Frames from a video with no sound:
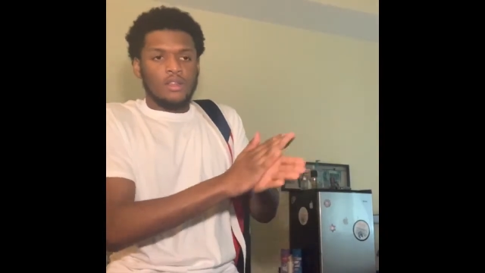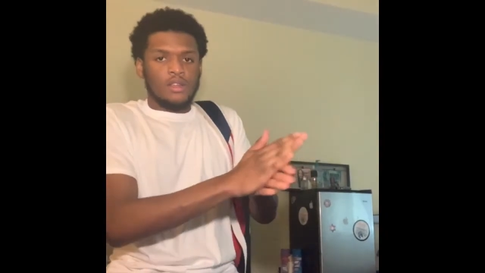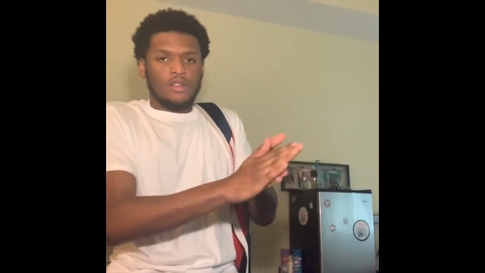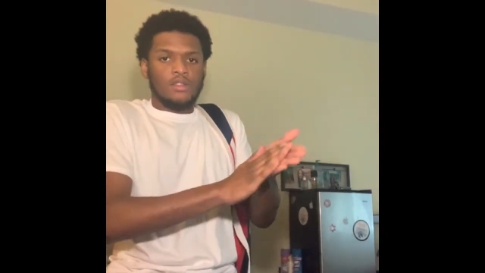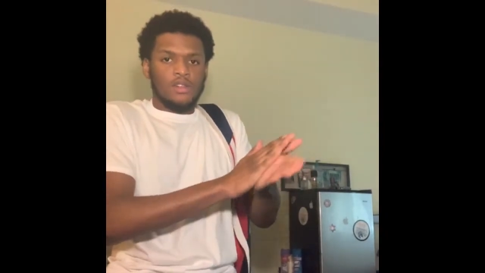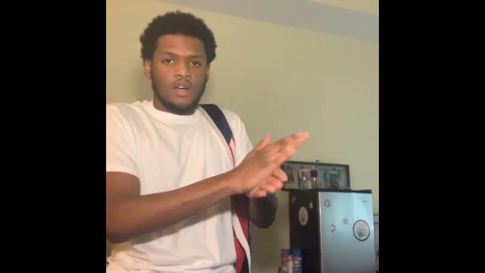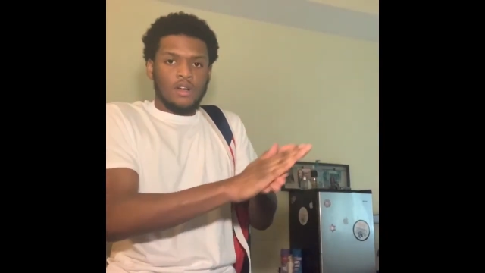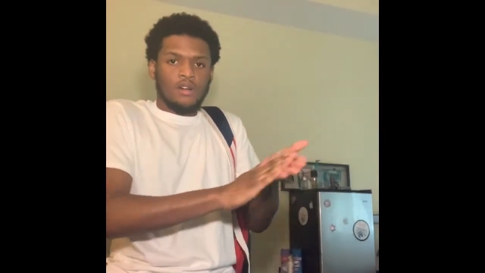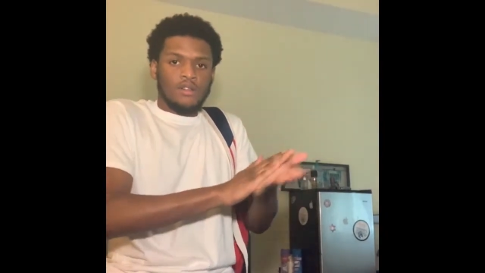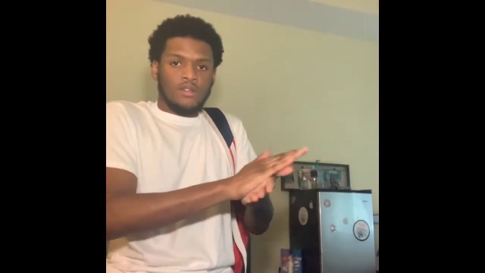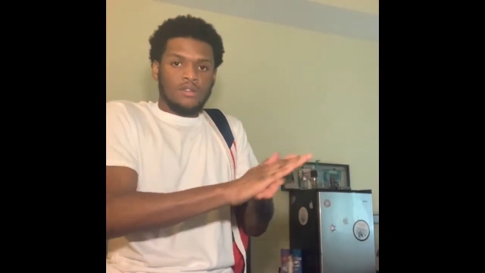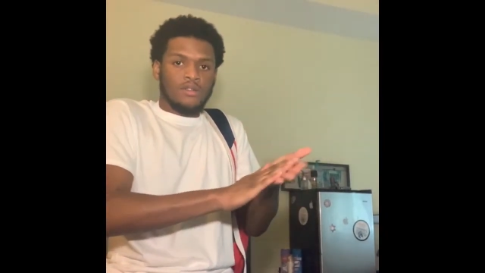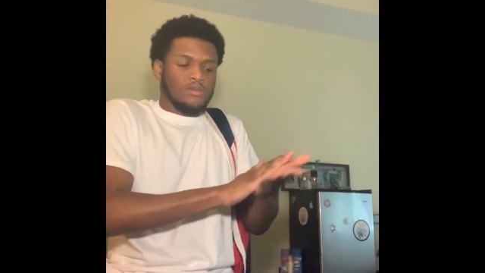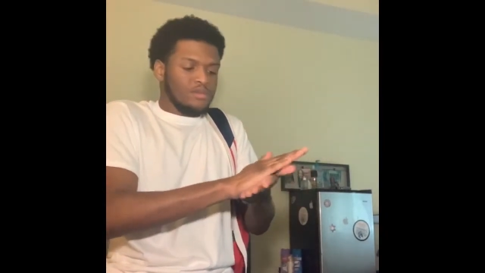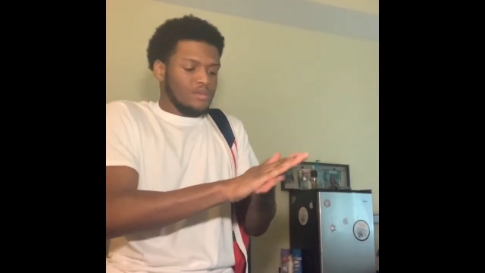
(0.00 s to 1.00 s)
You know,
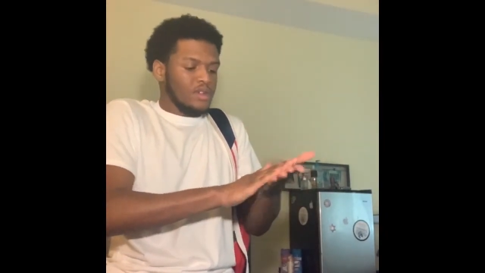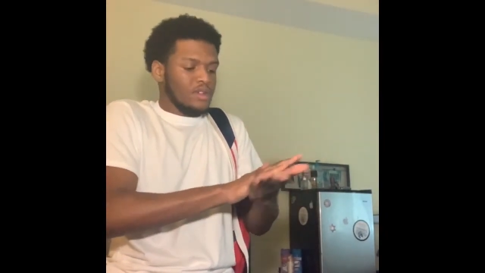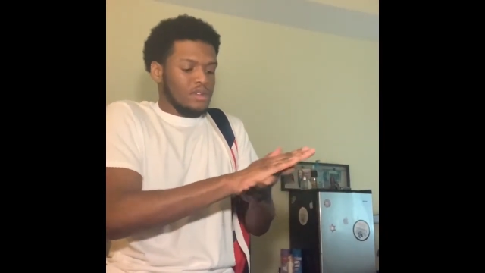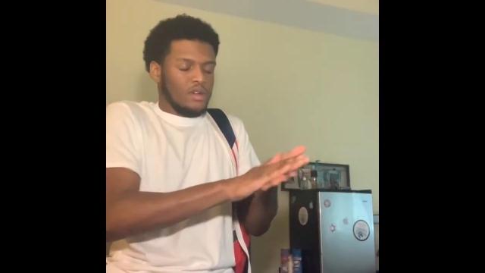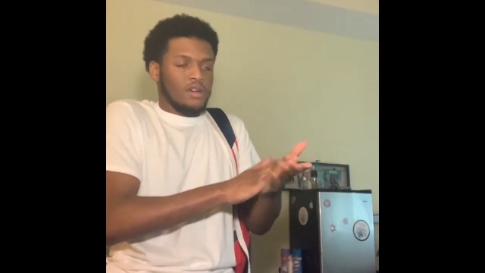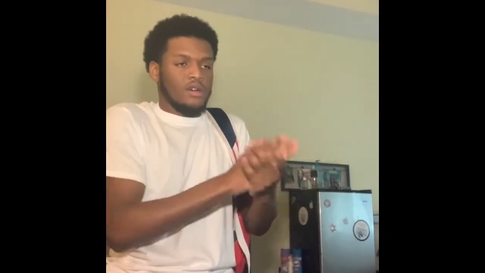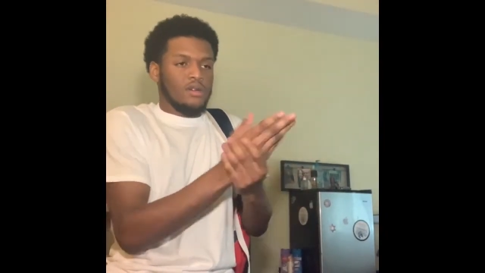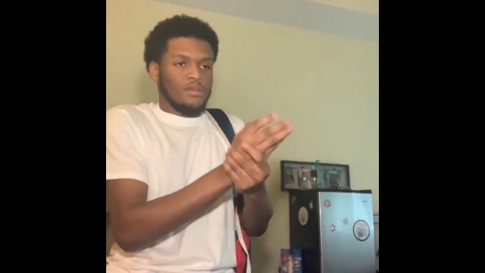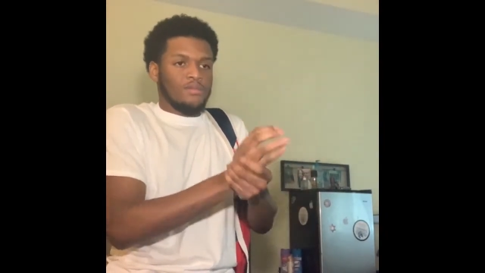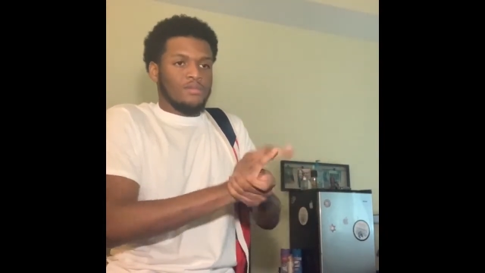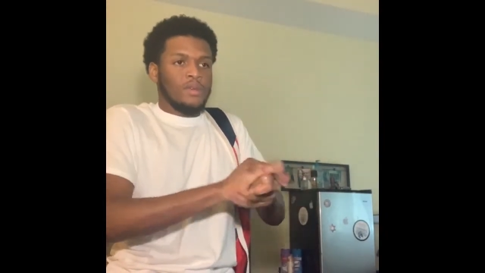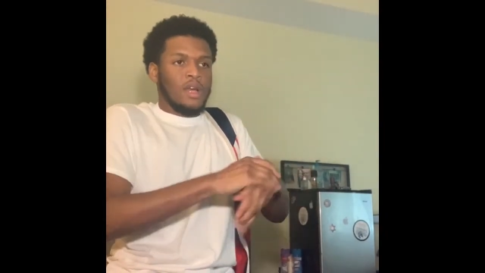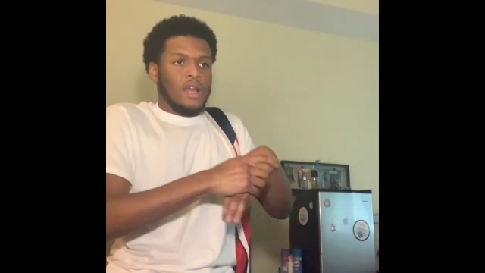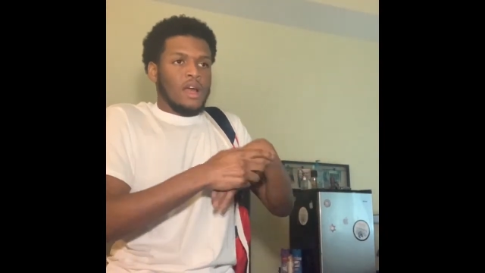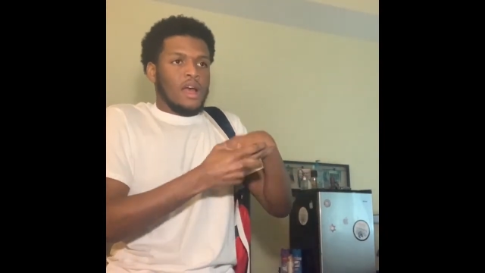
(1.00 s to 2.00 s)
um,
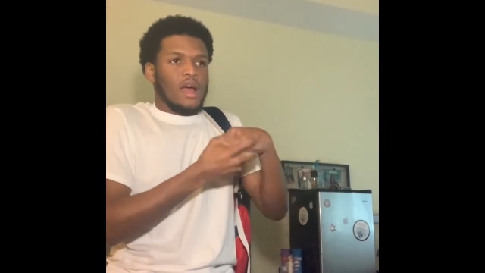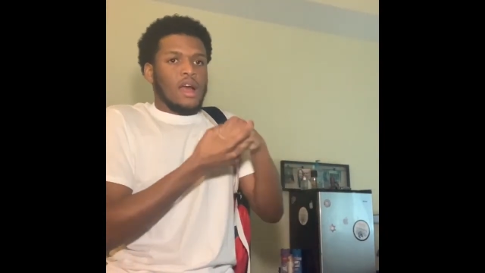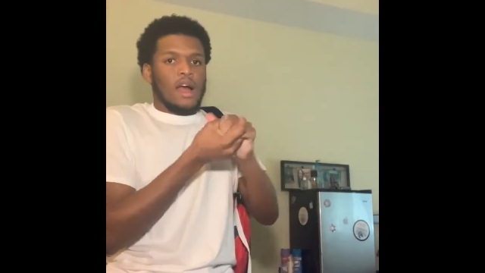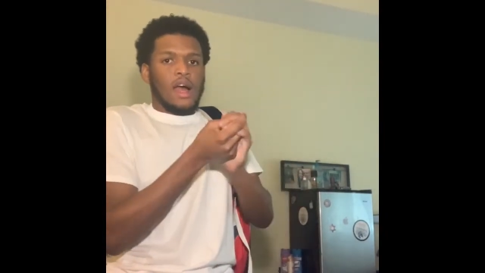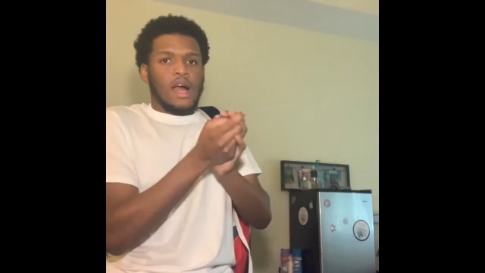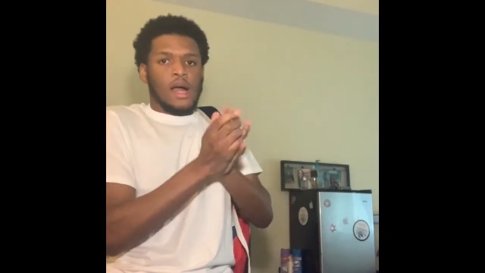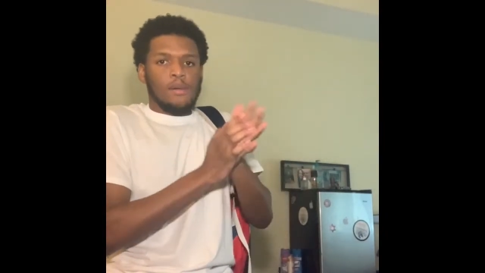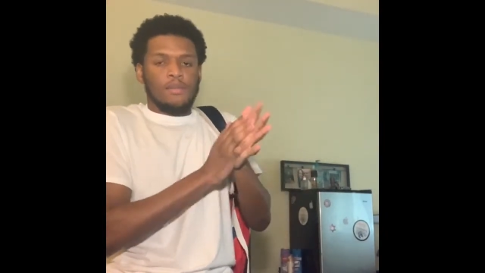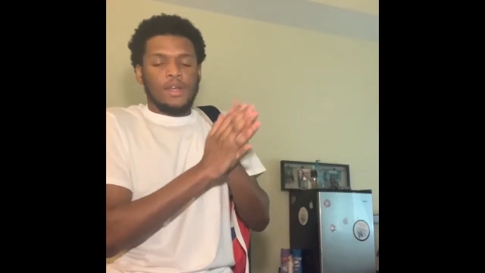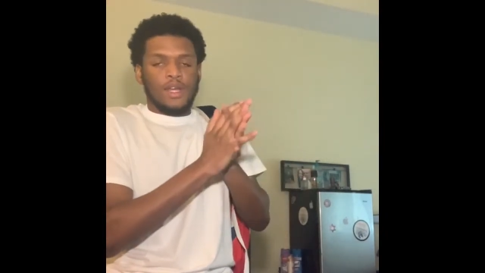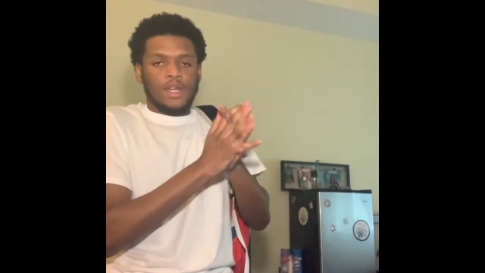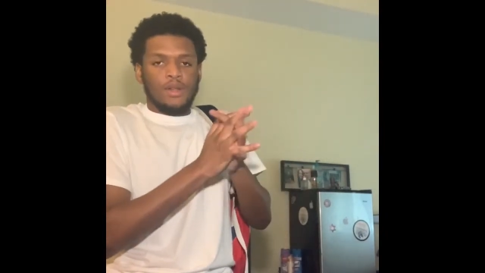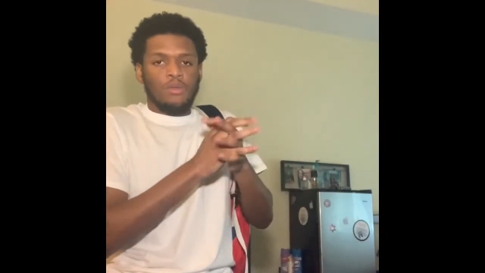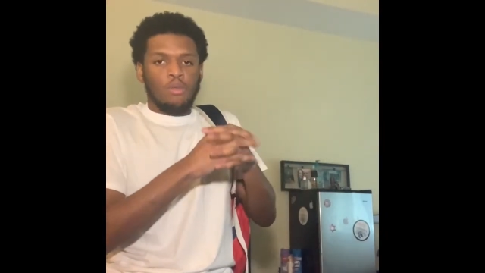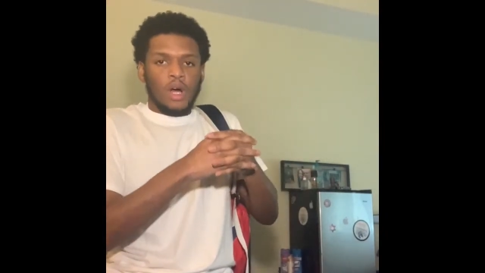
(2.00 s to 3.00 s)
I've
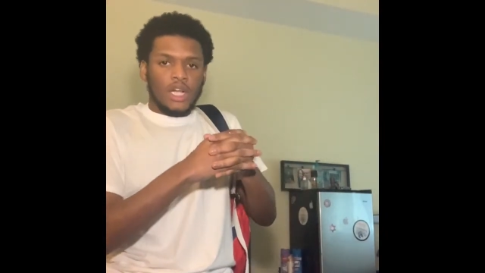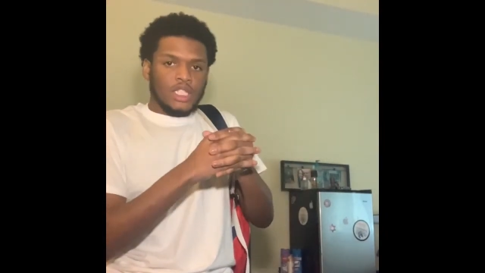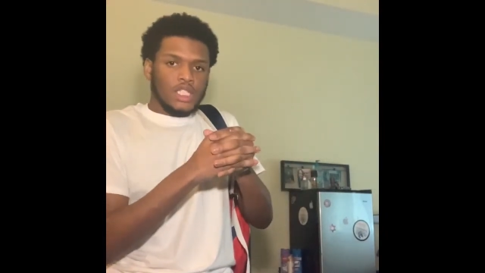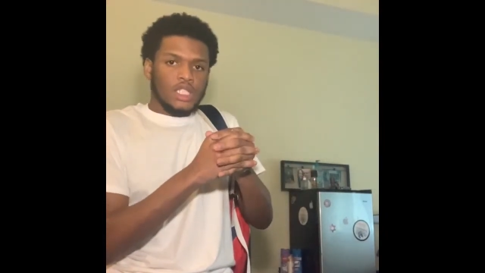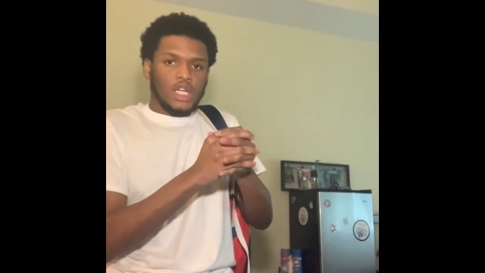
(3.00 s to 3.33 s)
been watching